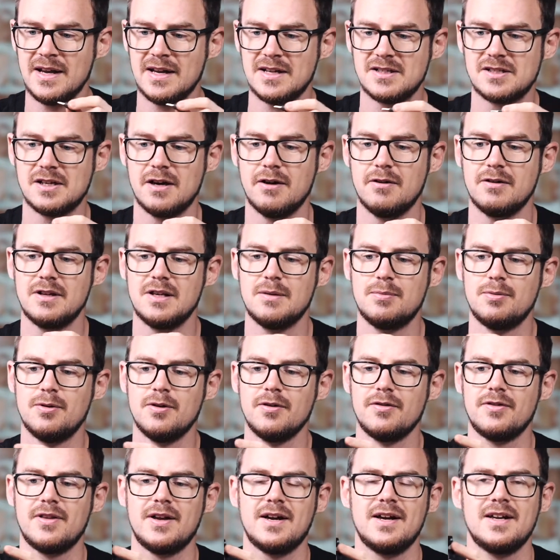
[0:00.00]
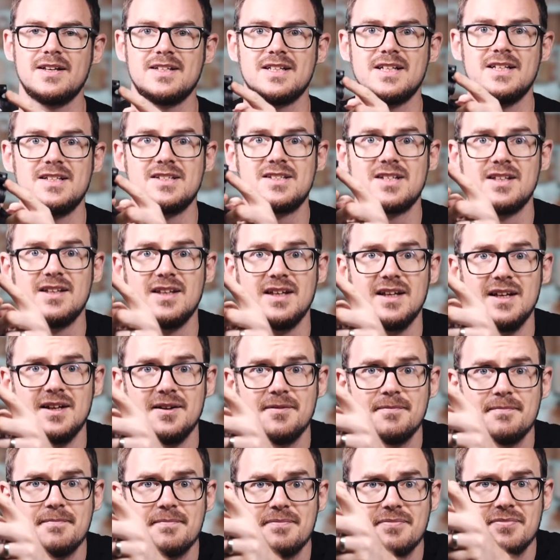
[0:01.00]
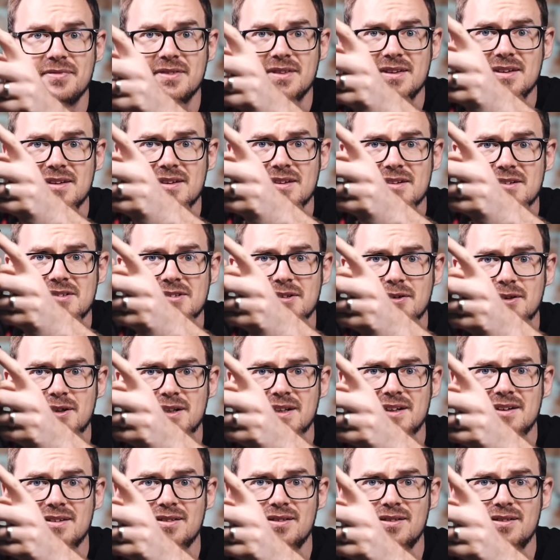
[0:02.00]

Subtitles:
So you put that into the socket